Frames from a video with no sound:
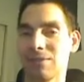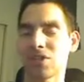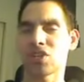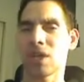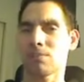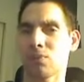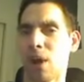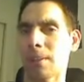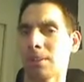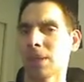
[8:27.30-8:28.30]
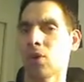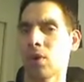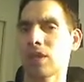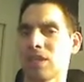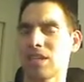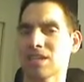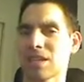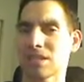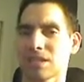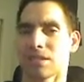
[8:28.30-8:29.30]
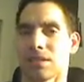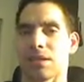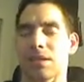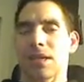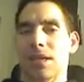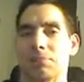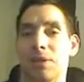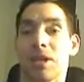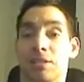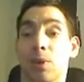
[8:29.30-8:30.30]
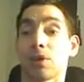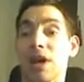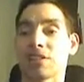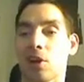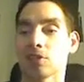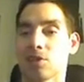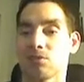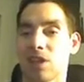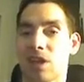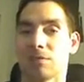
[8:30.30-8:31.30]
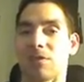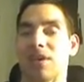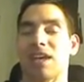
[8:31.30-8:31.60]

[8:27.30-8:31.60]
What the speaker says: envision it probably going the distance because both guys are so tough